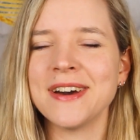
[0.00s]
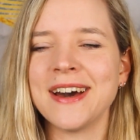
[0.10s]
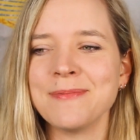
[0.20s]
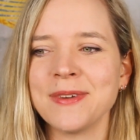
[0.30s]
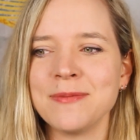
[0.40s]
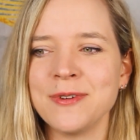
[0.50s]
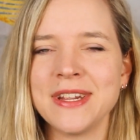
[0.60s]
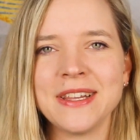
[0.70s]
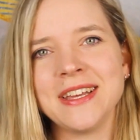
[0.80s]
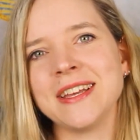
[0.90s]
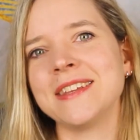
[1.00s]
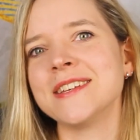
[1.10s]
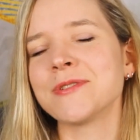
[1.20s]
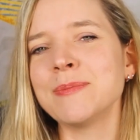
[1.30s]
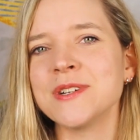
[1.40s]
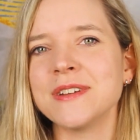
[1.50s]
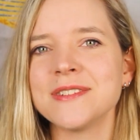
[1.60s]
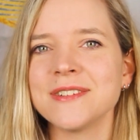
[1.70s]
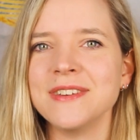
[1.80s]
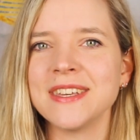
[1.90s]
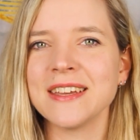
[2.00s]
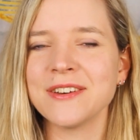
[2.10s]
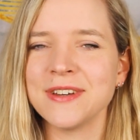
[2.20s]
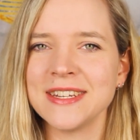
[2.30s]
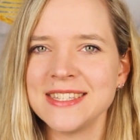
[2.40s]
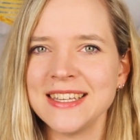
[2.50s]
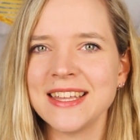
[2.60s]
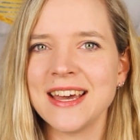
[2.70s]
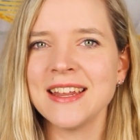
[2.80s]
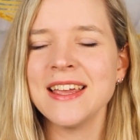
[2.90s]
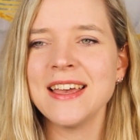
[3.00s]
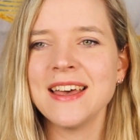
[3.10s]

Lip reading: I'm gonna put a link in the description so you can go and see that.